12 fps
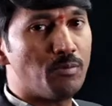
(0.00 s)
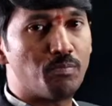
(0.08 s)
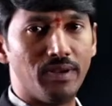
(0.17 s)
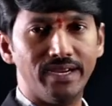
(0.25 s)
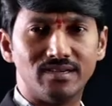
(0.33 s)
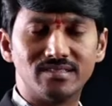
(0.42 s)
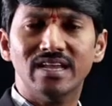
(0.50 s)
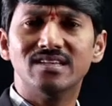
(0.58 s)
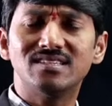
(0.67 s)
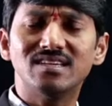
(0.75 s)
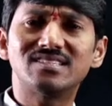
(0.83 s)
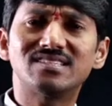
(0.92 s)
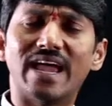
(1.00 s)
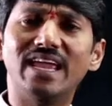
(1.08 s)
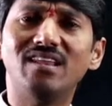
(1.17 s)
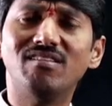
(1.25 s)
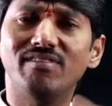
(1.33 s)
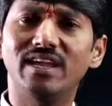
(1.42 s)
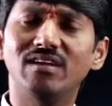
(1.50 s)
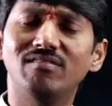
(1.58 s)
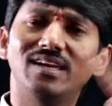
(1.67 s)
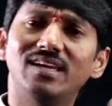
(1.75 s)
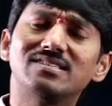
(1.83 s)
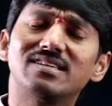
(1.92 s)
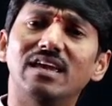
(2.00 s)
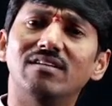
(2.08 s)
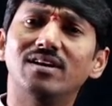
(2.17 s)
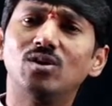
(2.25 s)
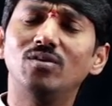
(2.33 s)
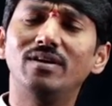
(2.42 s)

Y plates. Sir, sine wave is given